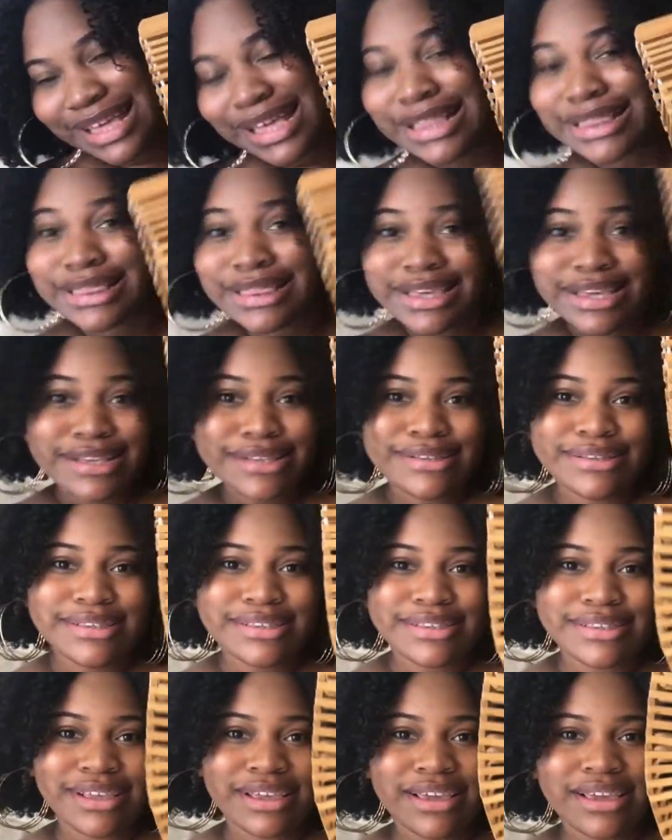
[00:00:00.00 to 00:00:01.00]

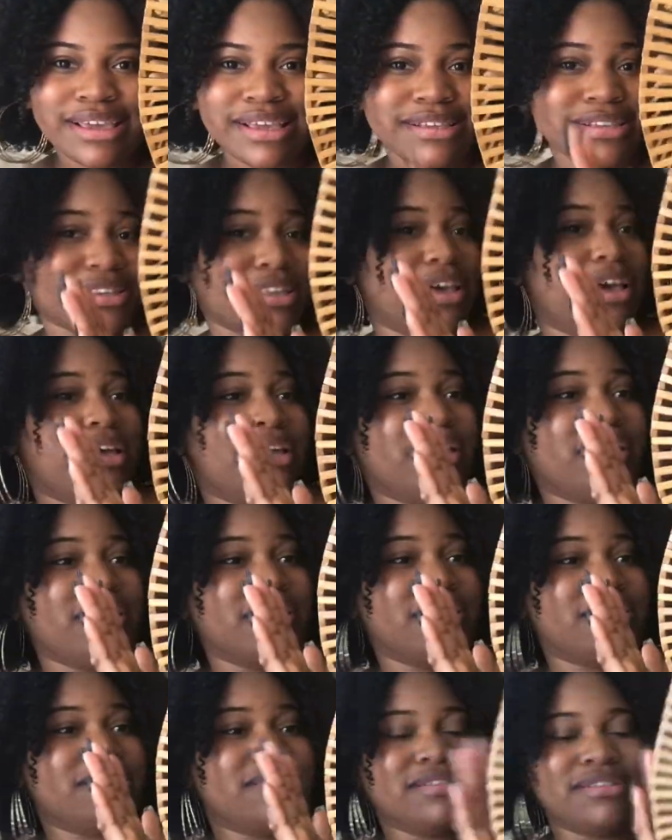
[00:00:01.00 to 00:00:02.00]
This is
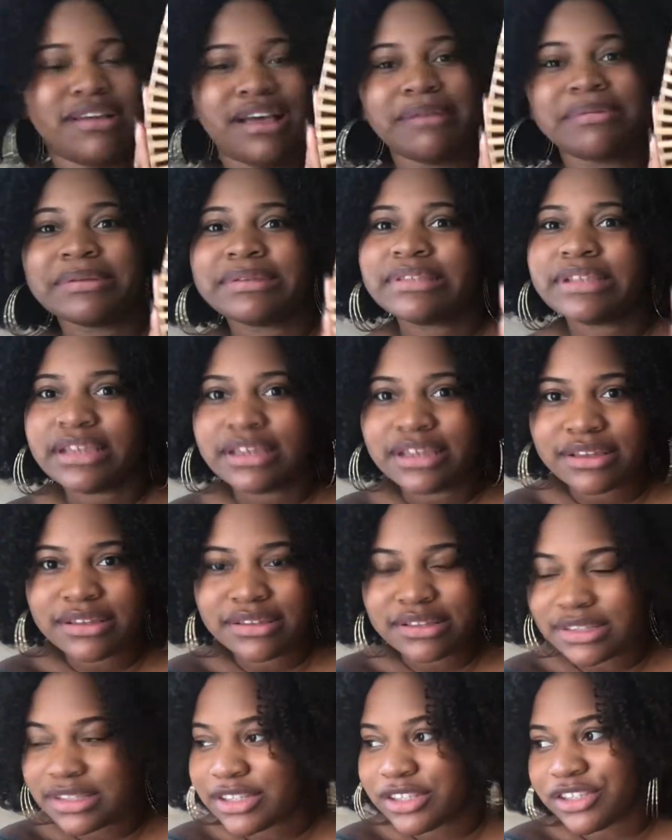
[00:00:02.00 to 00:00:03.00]
a, I'm gonna say,
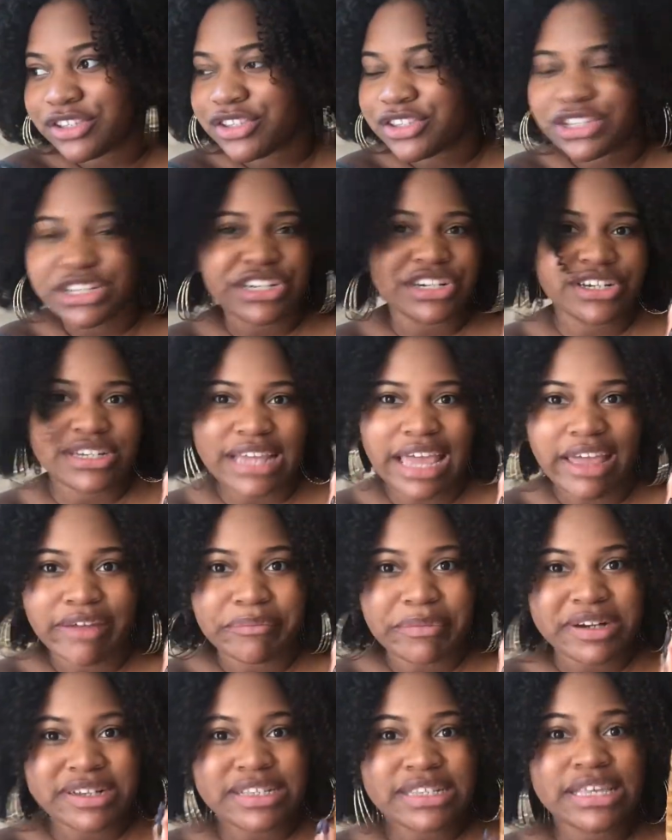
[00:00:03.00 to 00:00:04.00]
this is a skirt, have
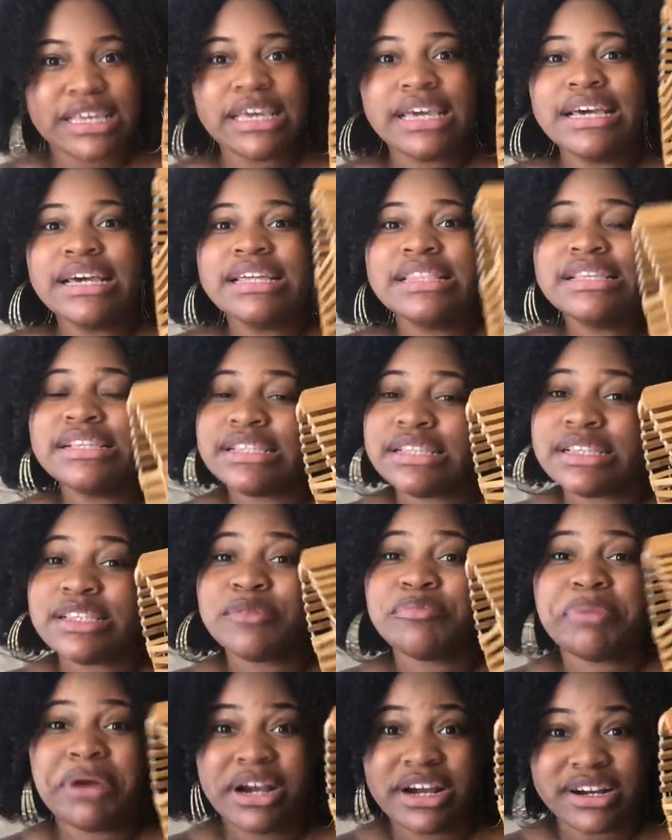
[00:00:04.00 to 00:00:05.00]
mercy. This is
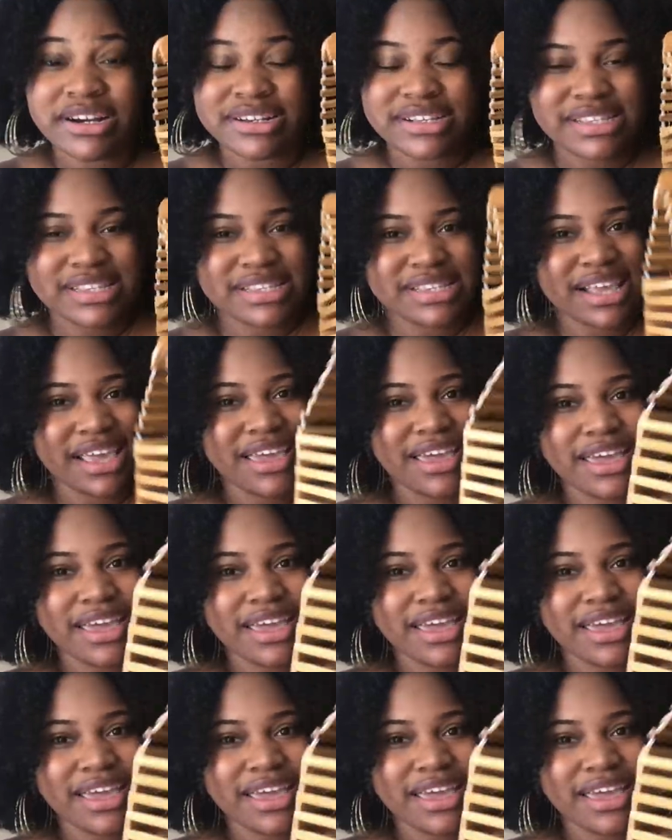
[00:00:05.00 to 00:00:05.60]
a purse.